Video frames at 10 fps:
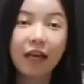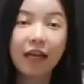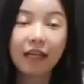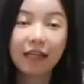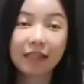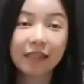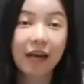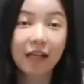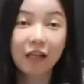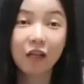I like this
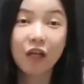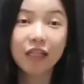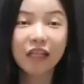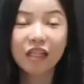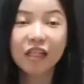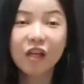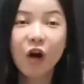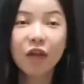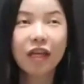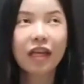color a lot. It's actually
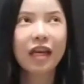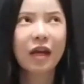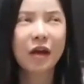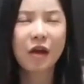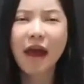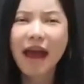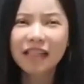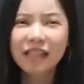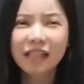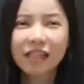called the
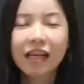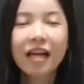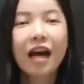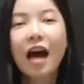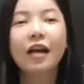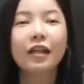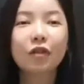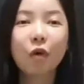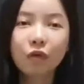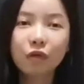Quetsche. I
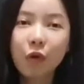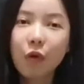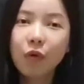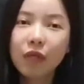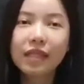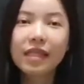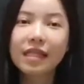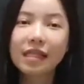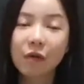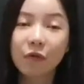don't know is it
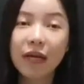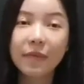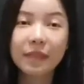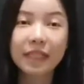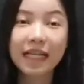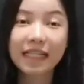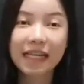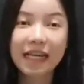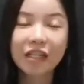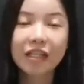the correct
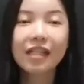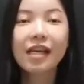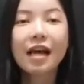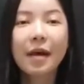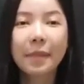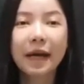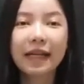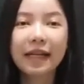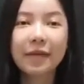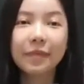pronunciation,
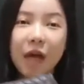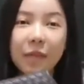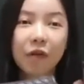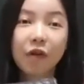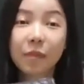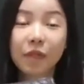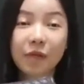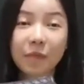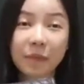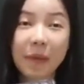but I'm gonna put
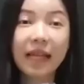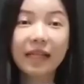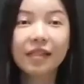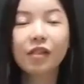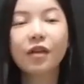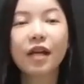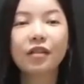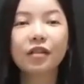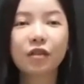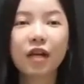the spelling so that
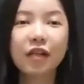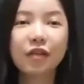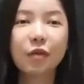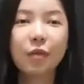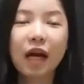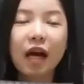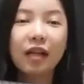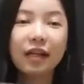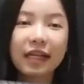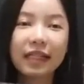you guys know what
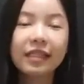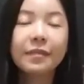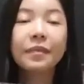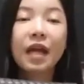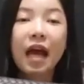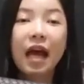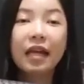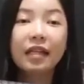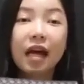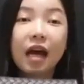color it is.
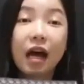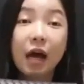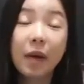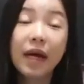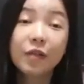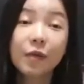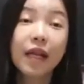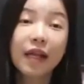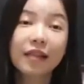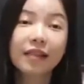And why do I
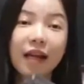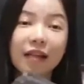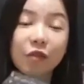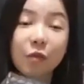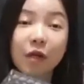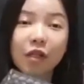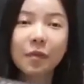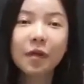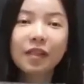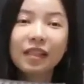like this color so much?
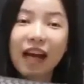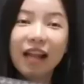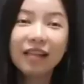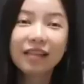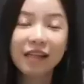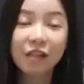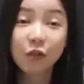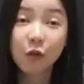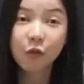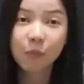Because the color is like
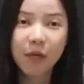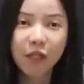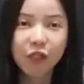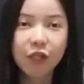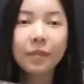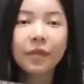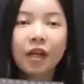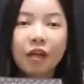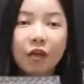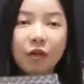so special.
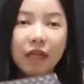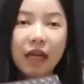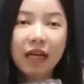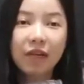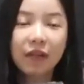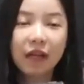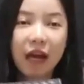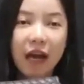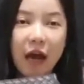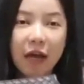You know, it kind of like,
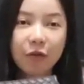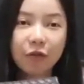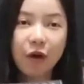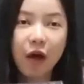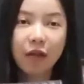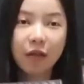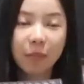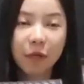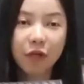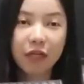I don't know how it
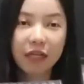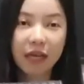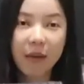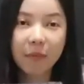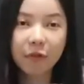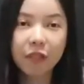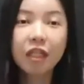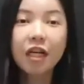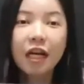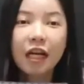appeared in the camera.
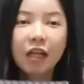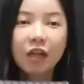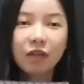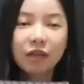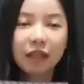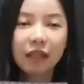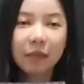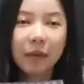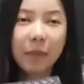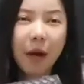It looks a little
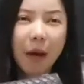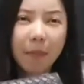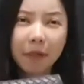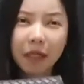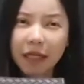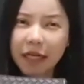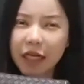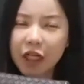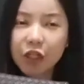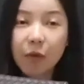bit
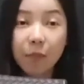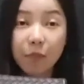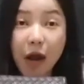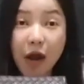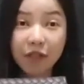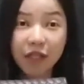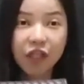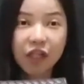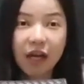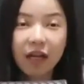purplish, brownish
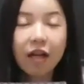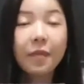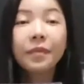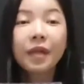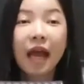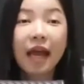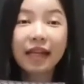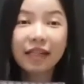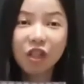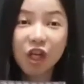color, and
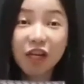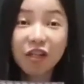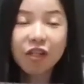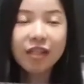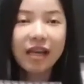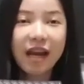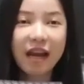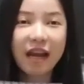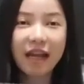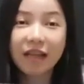it changes
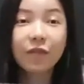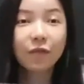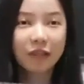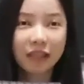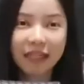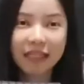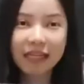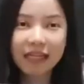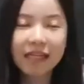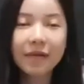in different
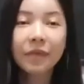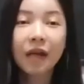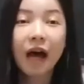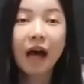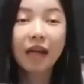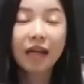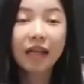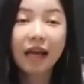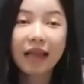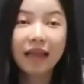lightings. I
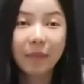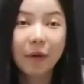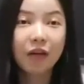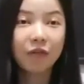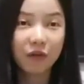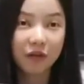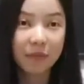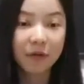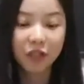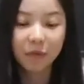like that part very
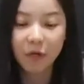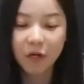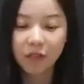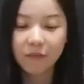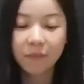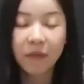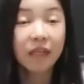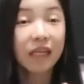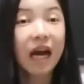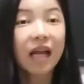much because
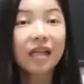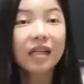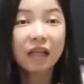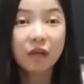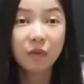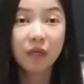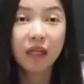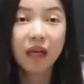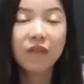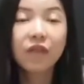the color in real
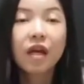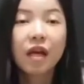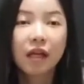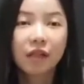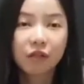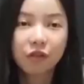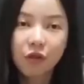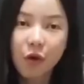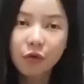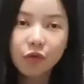life is
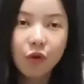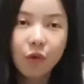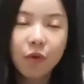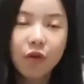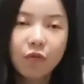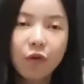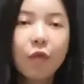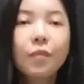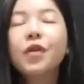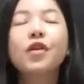so
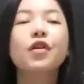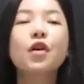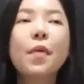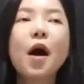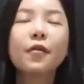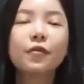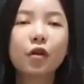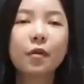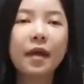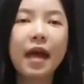beautiful. You know, apart
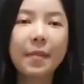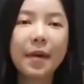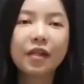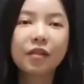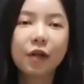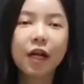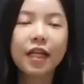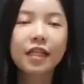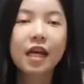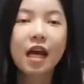from MS, right?